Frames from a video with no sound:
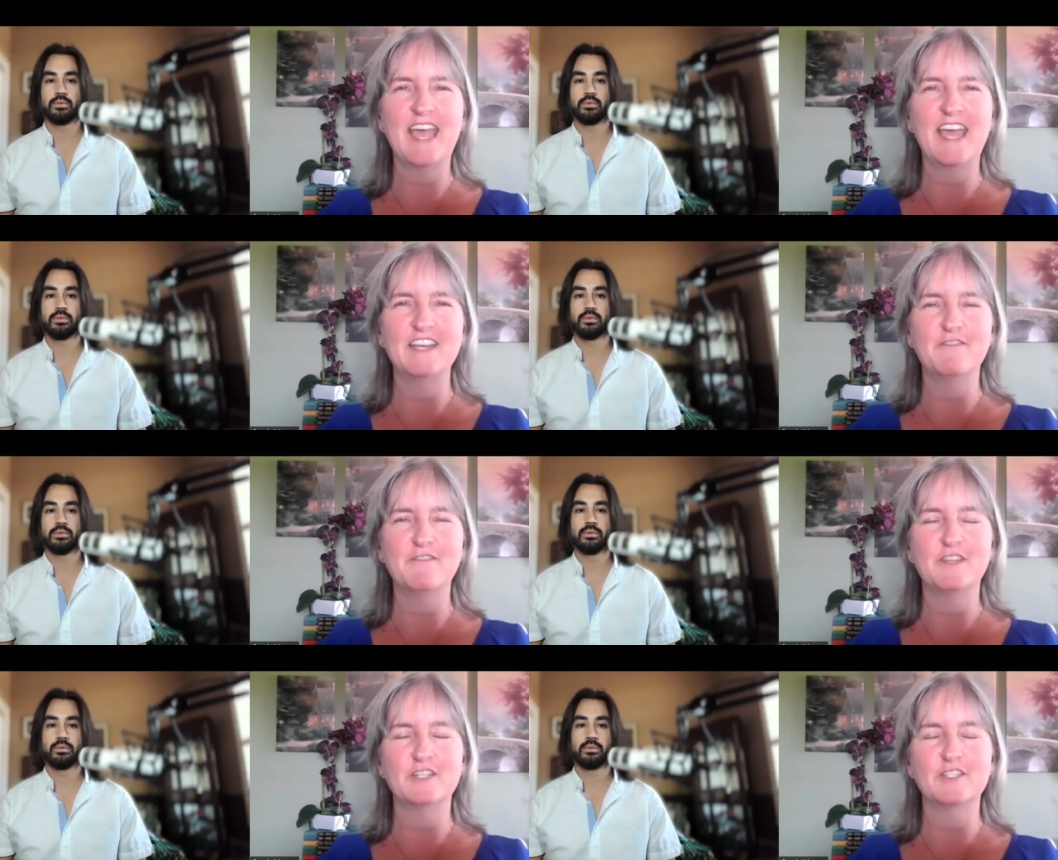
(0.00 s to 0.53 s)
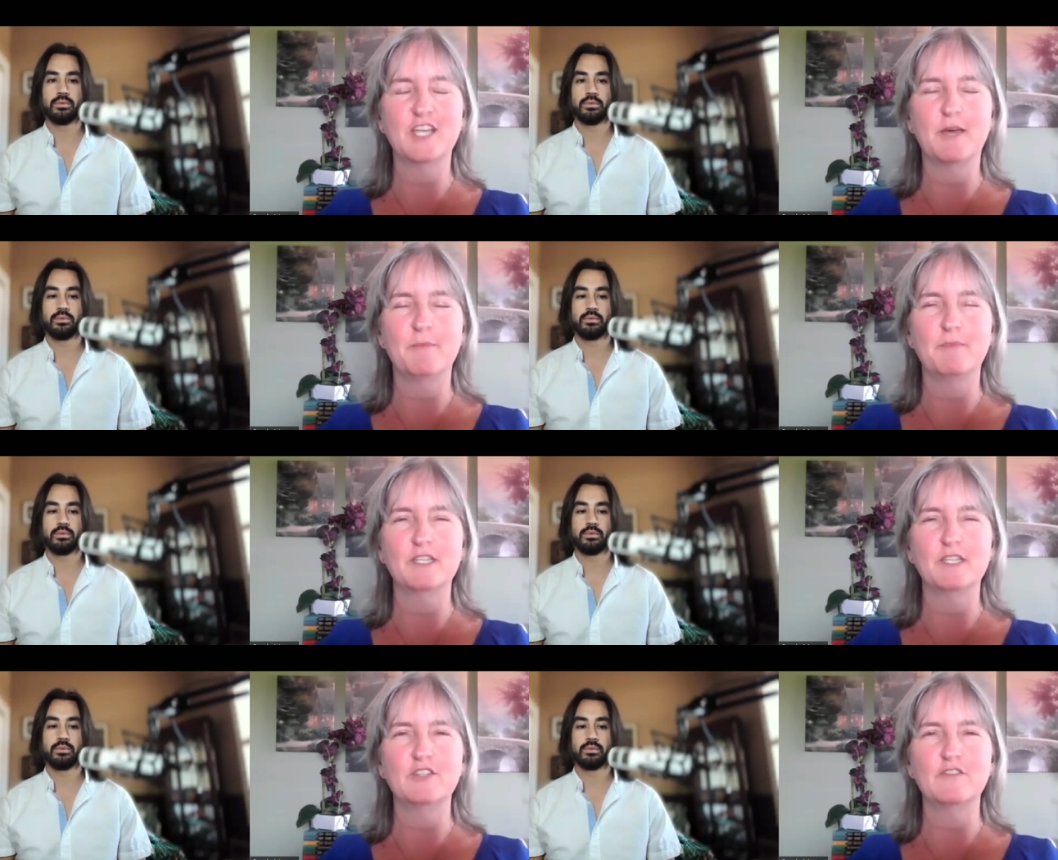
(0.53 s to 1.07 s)
Speaker 1: And if there are
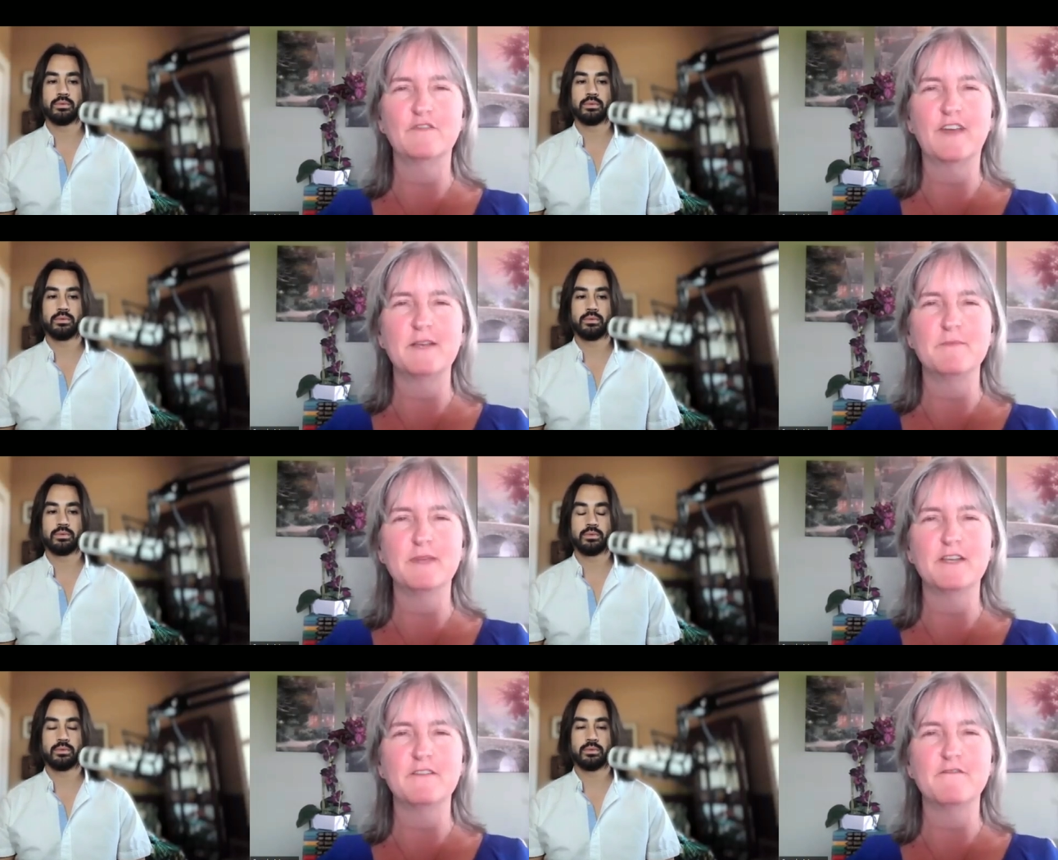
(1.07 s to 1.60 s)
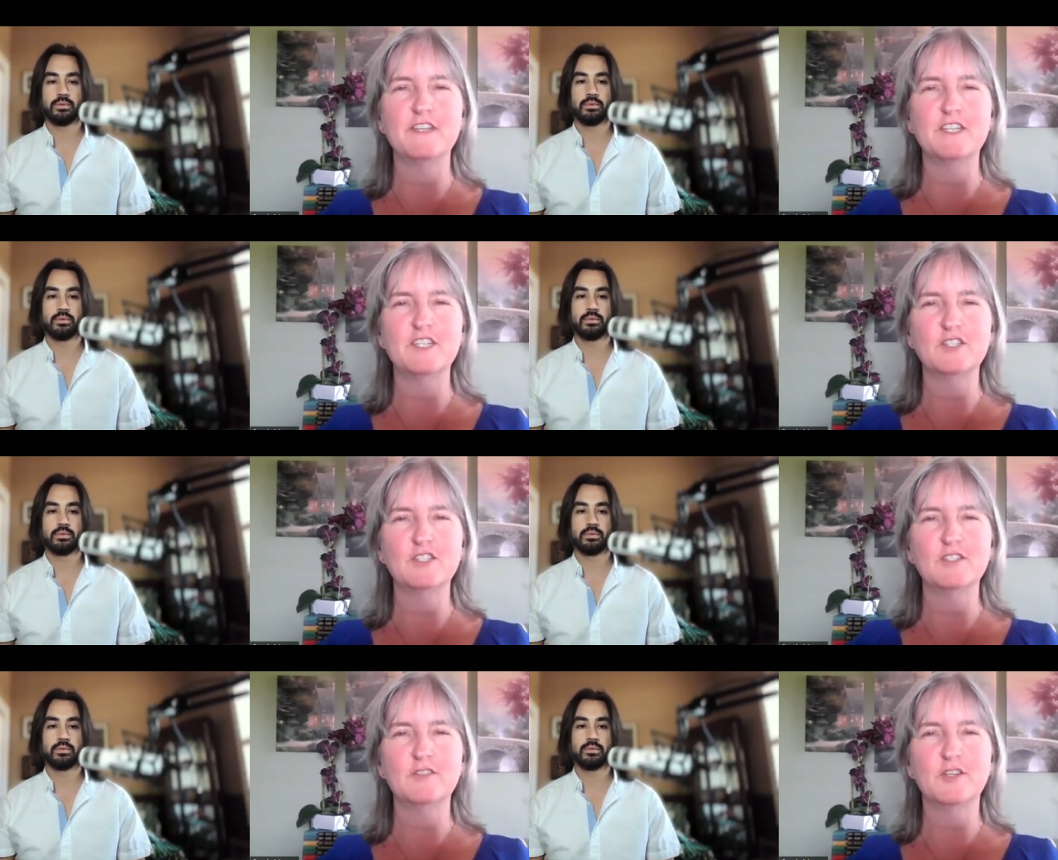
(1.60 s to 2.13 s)
topics you'd find
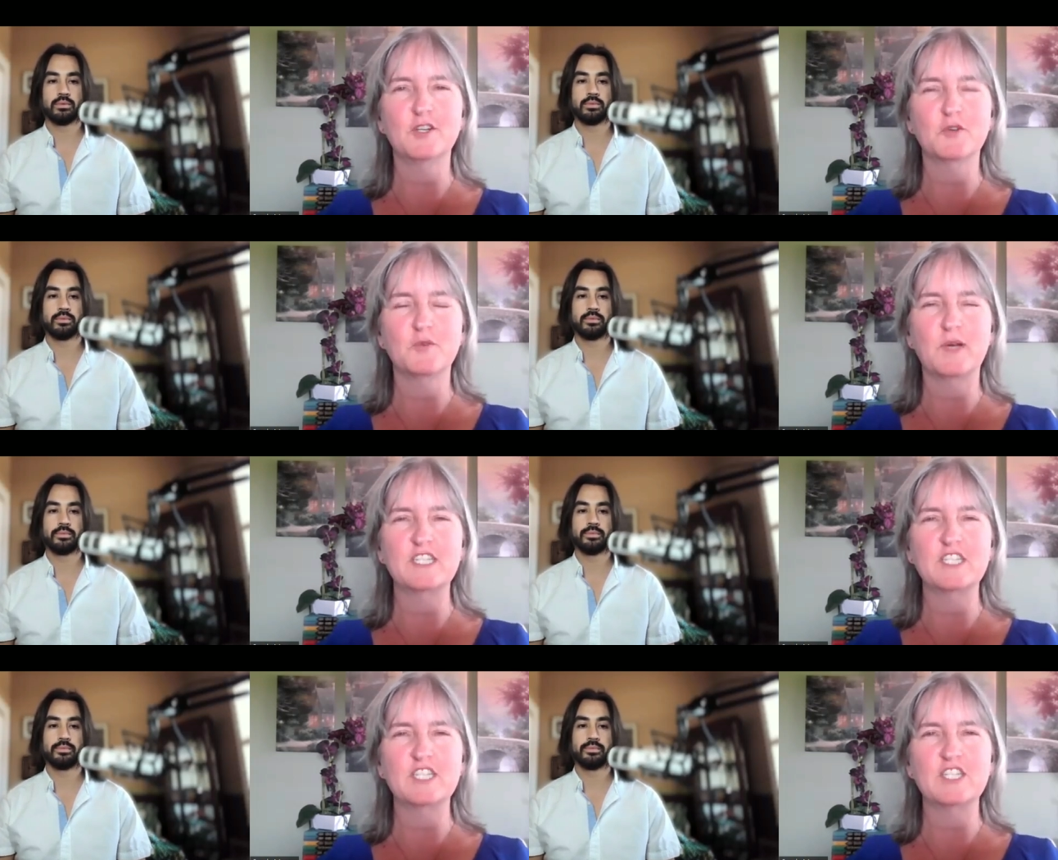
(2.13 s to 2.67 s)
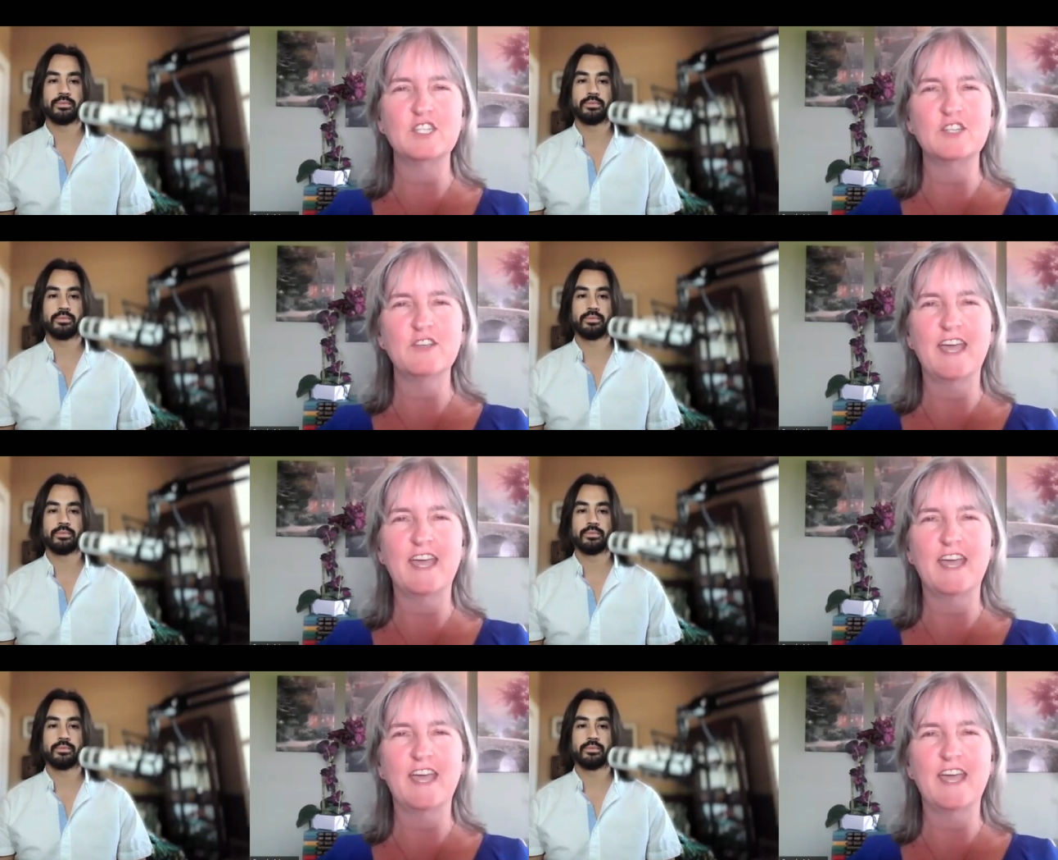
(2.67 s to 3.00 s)
beneficial or questions you